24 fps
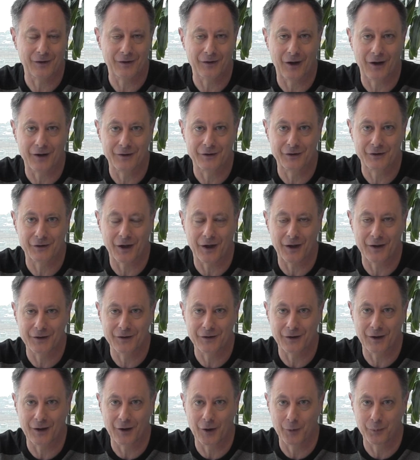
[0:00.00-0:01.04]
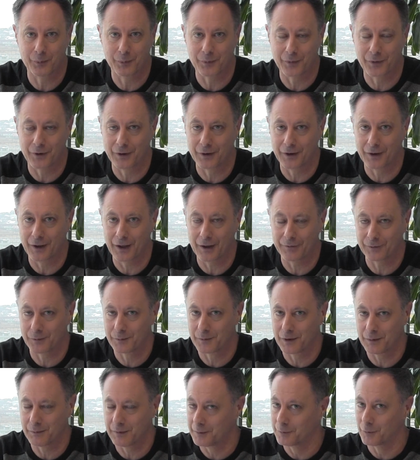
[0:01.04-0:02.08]
uh, designed to help the
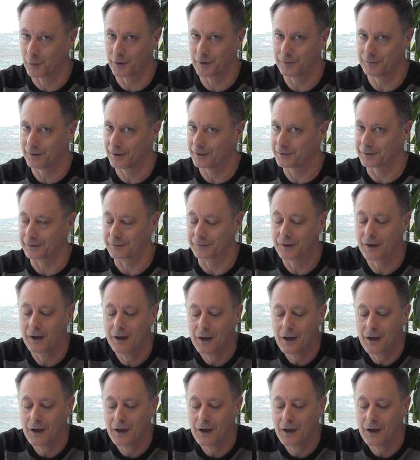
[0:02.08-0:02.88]
FMD be more effective,